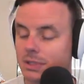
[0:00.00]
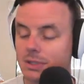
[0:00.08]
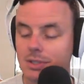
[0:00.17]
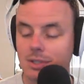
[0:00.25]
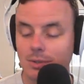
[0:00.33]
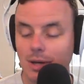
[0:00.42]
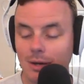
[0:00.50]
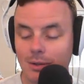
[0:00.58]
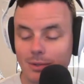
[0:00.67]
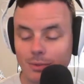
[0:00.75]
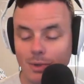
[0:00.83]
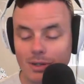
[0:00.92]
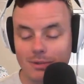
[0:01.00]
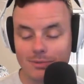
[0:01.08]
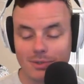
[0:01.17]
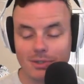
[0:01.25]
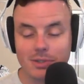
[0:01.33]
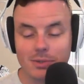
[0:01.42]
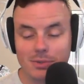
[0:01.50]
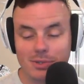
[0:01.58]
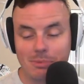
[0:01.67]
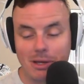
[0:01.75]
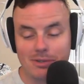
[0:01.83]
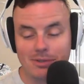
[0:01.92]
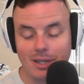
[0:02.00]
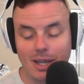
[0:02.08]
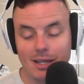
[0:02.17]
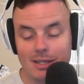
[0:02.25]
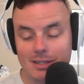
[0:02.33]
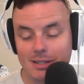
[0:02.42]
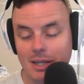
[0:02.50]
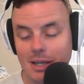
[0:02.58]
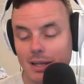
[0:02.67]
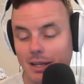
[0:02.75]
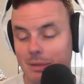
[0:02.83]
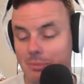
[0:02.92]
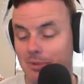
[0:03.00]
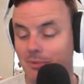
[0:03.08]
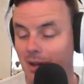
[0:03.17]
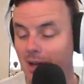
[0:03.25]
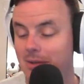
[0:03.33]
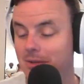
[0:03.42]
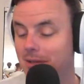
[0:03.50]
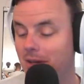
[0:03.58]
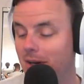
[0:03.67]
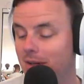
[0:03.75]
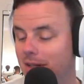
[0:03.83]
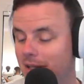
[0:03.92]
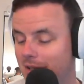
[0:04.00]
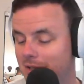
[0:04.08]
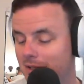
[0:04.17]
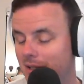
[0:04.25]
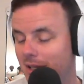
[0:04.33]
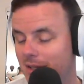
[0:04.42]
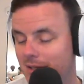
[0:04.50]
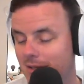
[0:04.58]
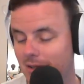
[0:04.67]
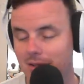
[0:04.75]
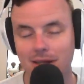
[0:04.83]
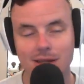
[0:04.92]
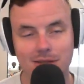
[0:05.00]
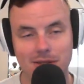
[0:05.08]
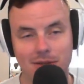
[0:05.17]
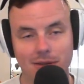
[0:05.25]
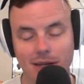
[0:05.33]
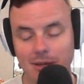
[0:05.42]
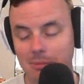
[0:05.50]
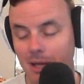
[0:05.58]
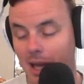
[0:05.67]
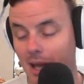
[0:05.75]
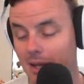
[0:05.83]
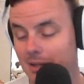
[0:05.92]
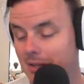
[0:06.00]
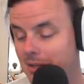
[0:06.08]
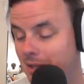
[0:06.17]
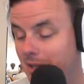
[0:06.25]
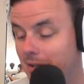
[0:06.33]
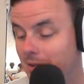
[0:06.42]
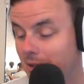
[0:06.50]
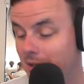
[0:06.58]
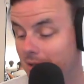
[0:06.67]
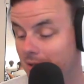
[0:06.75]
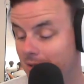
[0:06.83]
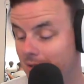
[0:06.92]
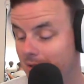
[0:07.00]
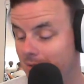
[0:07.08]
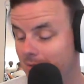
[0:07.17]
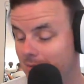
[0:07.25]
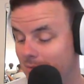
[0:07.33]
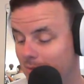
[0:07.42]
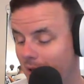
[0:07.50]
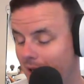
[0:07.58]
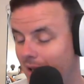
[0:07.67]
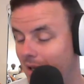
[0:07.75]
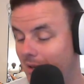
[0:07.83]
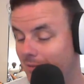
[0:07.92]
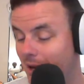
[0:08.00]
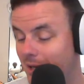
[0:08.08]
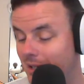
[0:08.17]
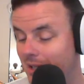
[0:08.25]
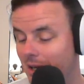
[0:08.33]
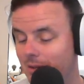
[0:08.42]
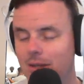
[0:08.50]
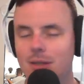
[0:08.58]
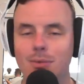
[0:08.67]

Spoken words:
So our wonderful new special guest can be found on the internet on Instagram at why can't I find it now?